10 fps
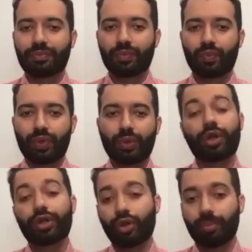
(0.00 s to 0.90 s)
we
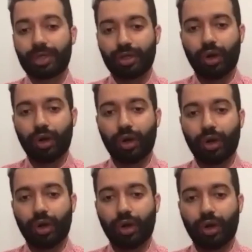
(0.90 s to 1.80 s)
want to go beyond
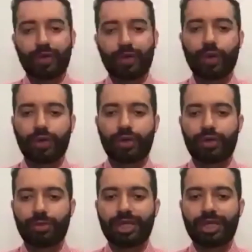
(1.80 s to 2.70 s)
that, right? We want
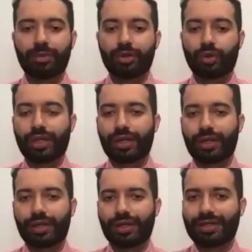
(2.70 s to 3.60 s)
to be able to know
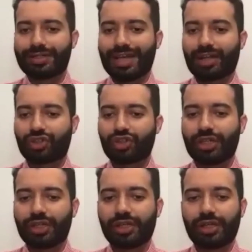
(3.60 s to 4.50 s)
that, hey, this
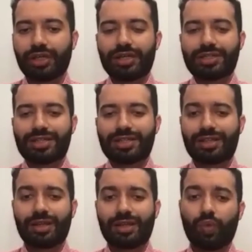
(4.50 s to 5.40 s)
actually said that
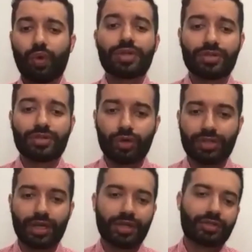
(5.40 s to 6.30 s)
there was no
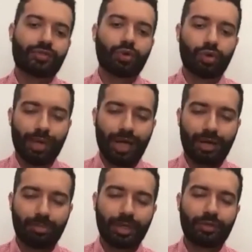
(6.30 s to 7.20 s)
signs of lower
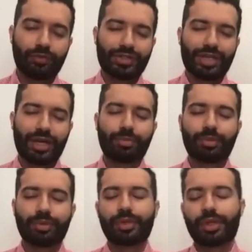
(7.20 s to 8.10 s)
back pain, for
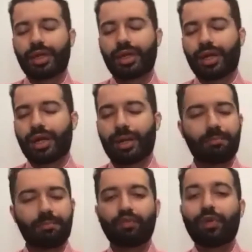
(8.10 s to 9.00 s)
example.
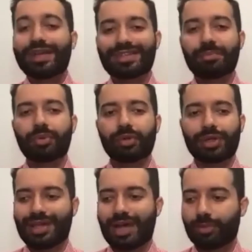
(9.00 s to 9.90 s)
Very simple
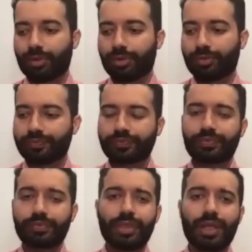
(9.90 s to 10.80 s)
example,
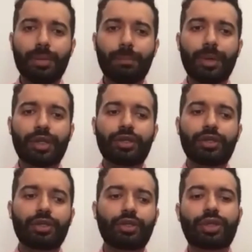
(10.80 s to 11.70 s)
but
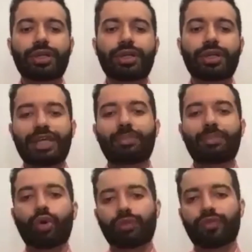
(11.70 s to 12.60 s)
you can keep going
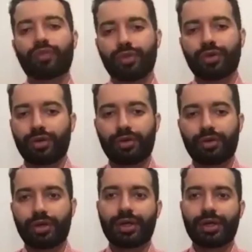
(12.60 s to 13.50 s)
further here.
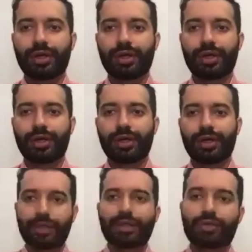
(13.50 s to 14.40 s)
And I think
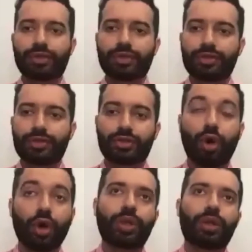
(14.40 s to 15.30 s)
attendees on this
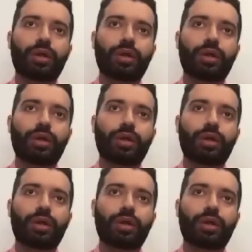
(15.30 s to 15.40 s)
call will